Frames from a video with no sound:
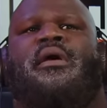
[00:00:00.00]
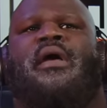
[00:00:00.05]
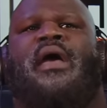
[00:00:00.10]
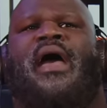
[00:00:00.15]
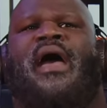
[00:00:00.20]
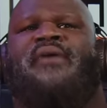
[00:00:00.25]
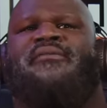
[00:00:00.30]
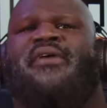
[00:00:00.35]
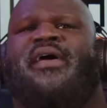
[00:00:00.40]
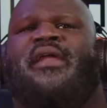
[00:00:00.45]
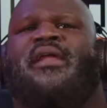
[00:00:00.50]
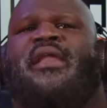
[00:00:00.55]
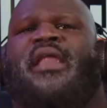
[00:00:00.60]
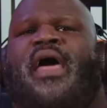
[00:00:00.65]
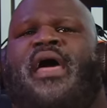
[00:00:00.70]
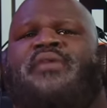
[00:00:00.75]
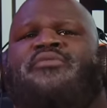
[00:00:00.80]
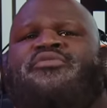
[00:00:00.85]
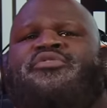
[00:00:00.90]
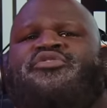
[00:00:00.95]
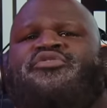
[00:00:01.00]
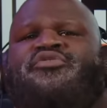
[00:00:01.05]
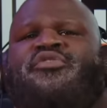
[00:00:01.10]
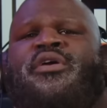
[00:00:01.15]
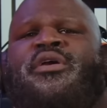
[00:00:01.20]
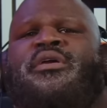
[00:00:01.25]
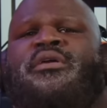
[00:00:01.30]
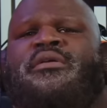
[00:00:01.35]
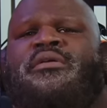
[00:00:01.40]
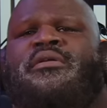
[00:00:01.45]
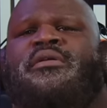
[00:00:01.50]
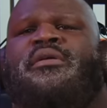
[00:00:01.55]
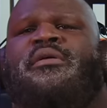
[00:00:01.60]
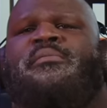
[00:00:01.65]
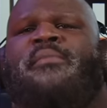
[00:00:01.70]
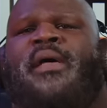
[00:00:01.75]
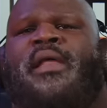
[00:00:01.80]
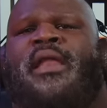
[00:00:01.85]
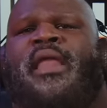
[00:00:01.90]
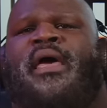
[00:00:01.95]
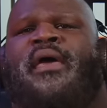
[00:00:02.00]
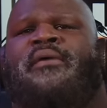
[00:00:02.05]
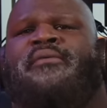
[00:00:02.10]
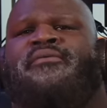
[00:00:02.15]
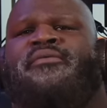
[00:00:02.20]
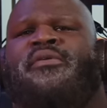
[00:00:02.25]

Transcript: I've had a lot of restraint in my life.